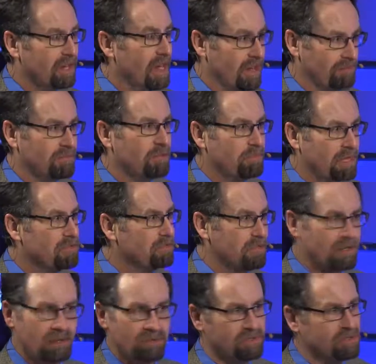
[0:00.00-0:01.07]
Yeah, there have
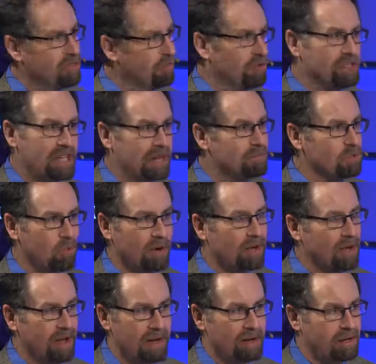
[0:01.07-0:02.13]
been different teams
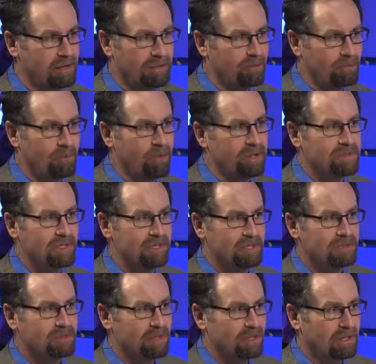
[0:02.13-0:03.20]
working on it at different points in
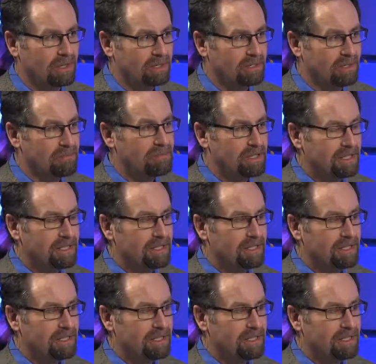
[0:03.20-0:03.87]
history, and